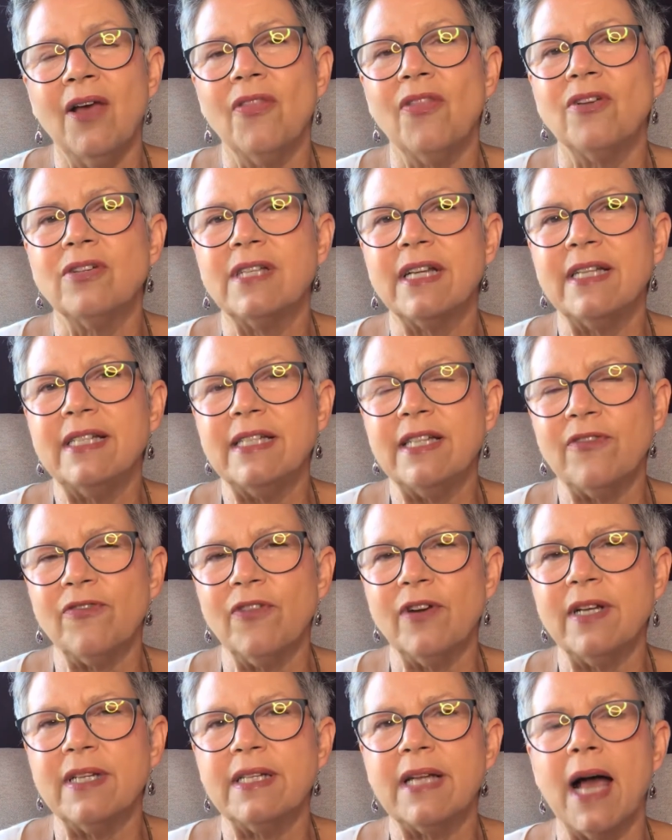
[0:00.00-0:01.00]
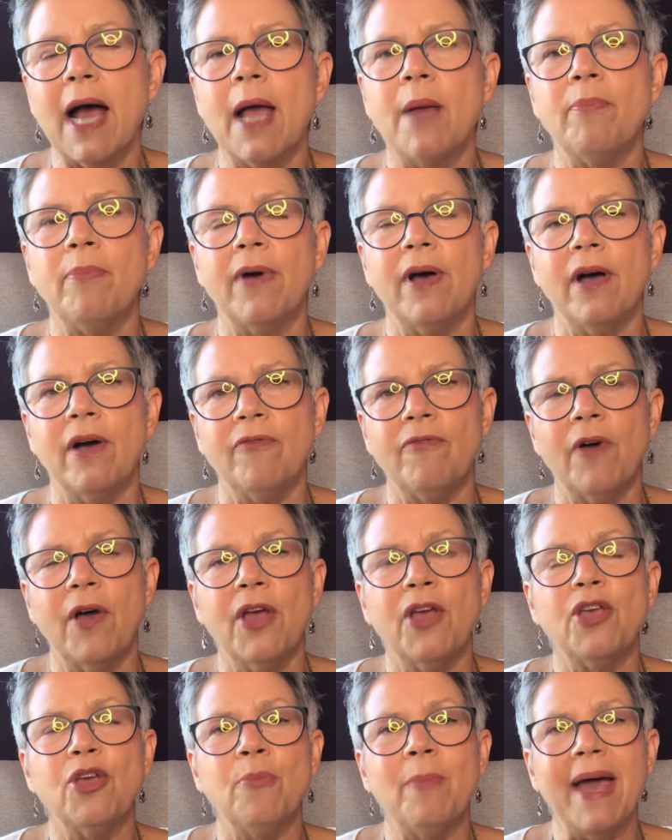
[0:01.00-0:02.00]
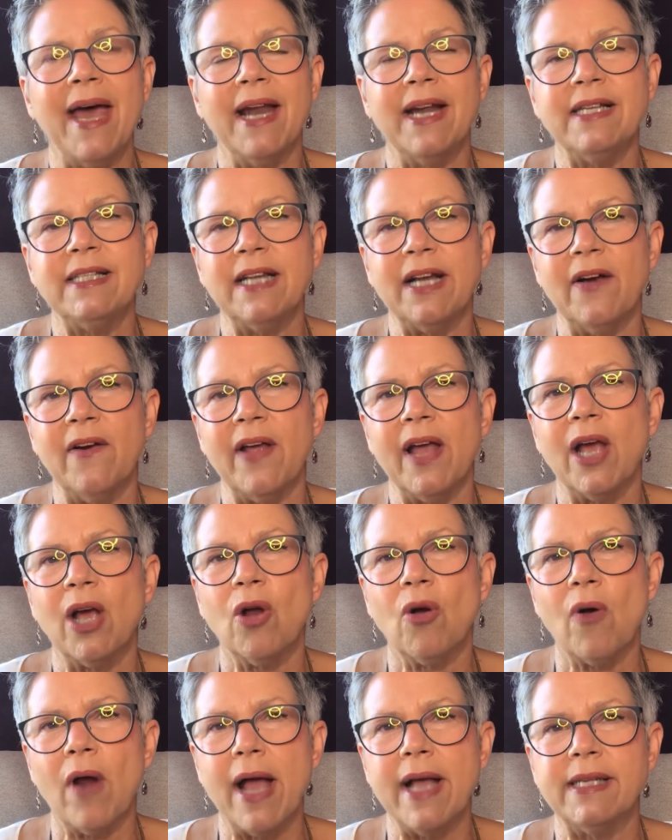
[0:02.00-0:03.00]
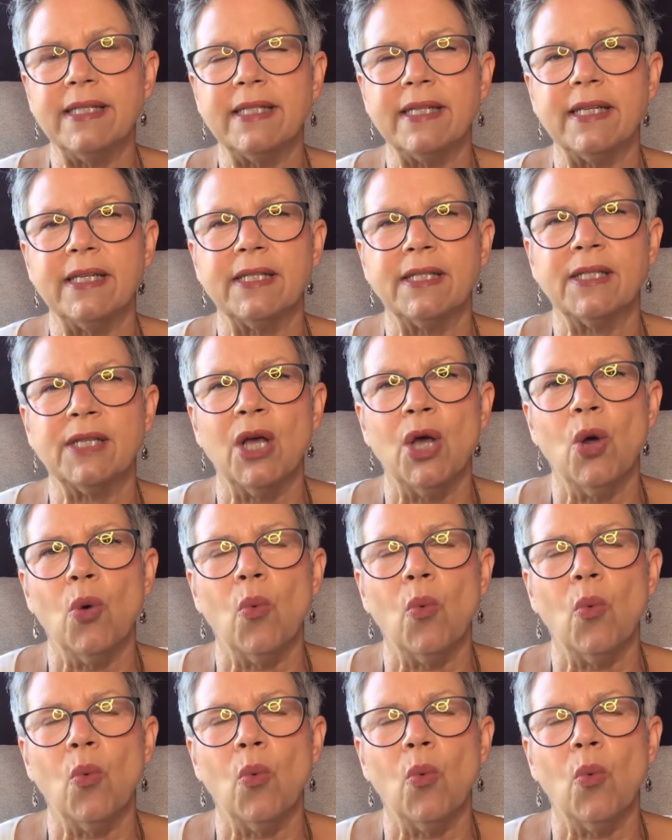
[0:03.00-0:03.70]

there's a different type of humanitarian crisis